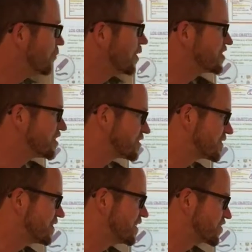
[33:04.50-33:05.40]
which
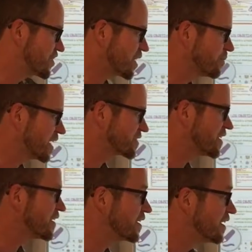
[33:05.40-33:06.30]
is this checkbox
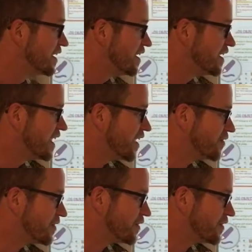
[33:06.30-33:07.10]
here. Now,